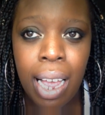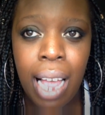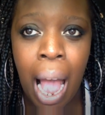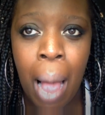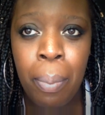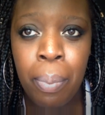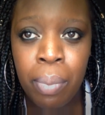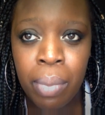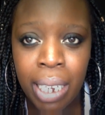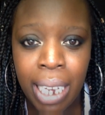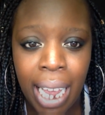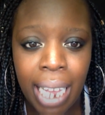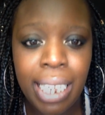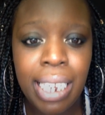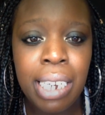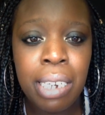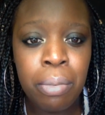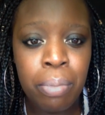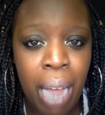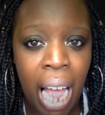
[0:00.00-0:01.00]
I'm
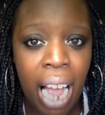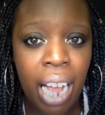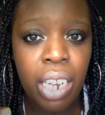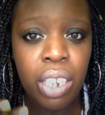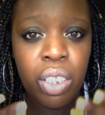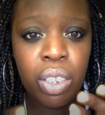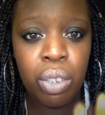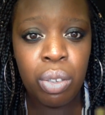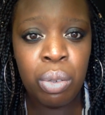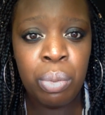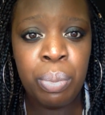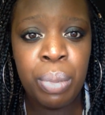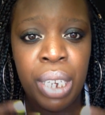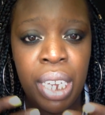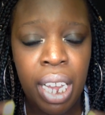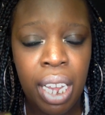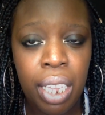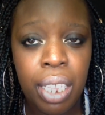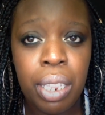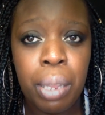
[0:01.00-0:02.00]
getting back to
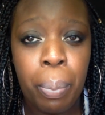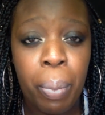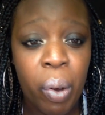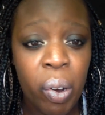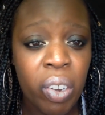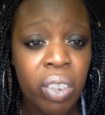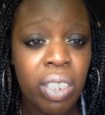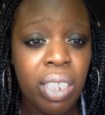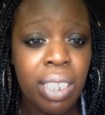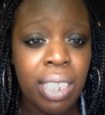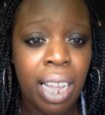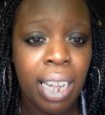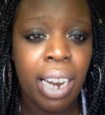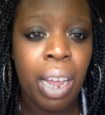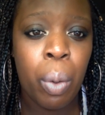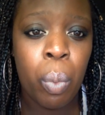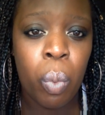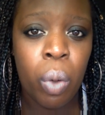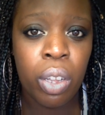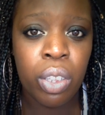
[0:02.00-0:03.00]
being the person that
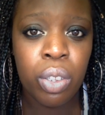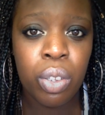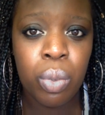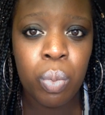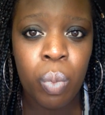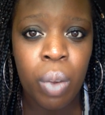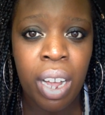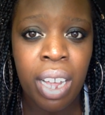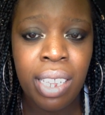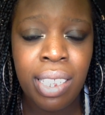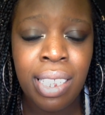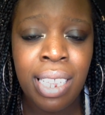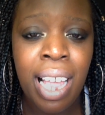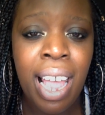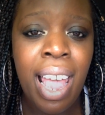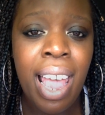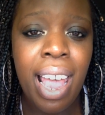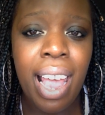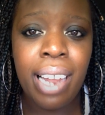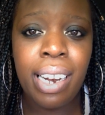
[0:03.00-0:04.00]
I once was,
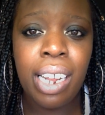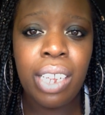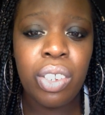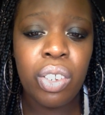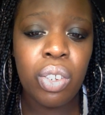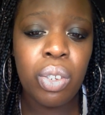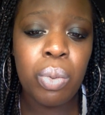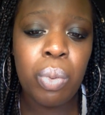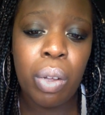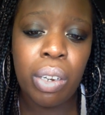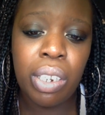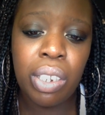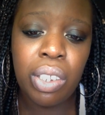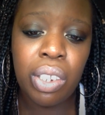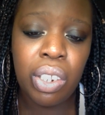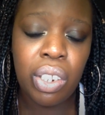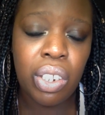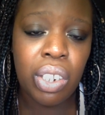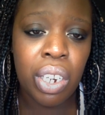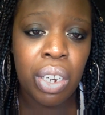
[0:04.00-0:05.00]
and I just wanted
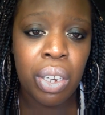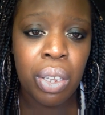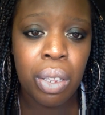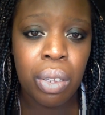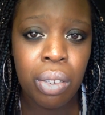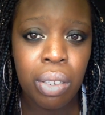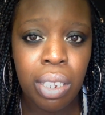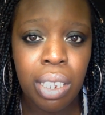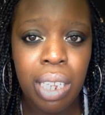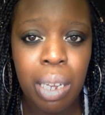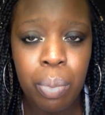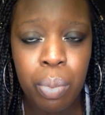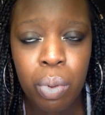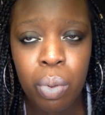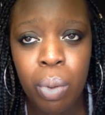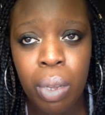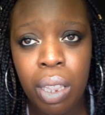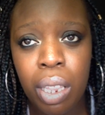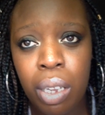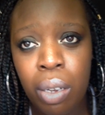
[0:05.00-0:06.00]
to share those
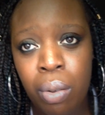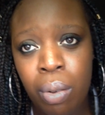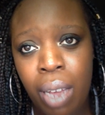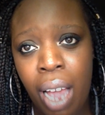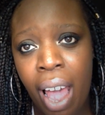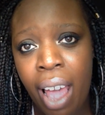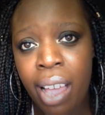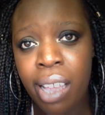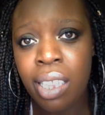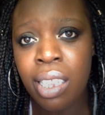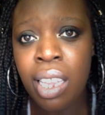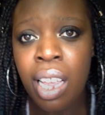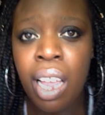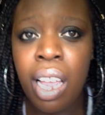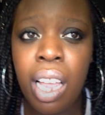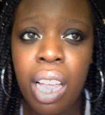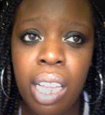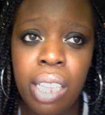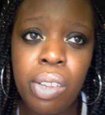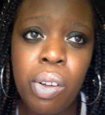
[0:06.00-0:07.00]
tips with you guys
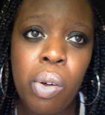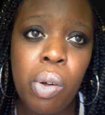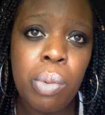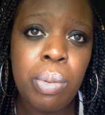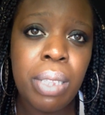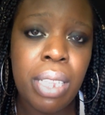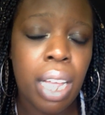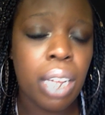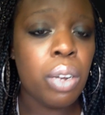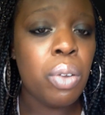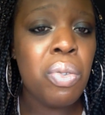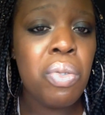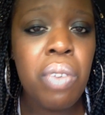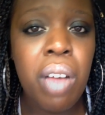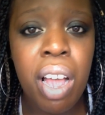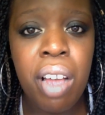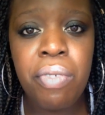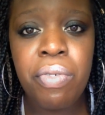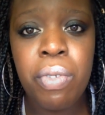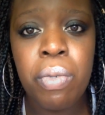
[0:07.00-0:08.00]
in hopes that
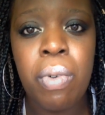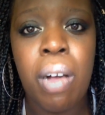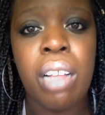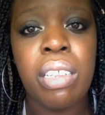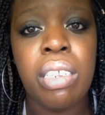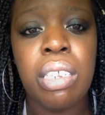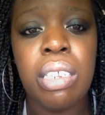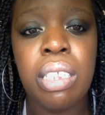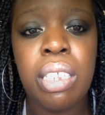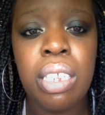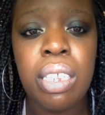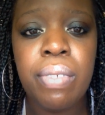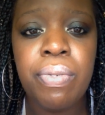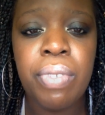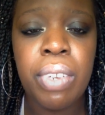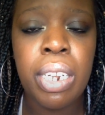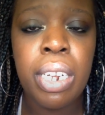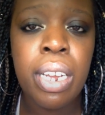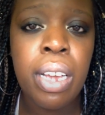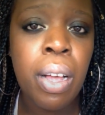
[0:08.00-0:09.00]
whoever watches this
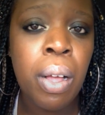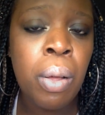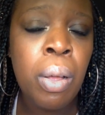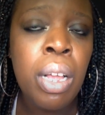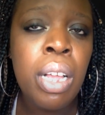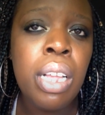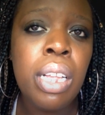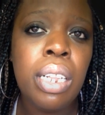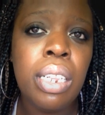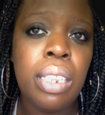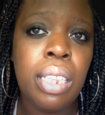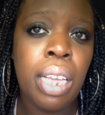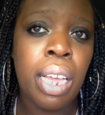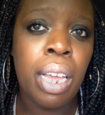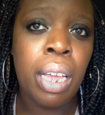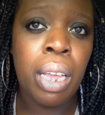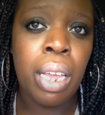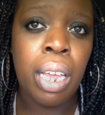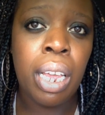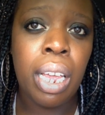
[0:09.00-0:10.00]
video,
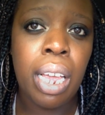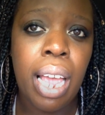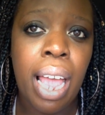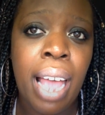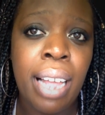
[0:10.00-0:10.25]
they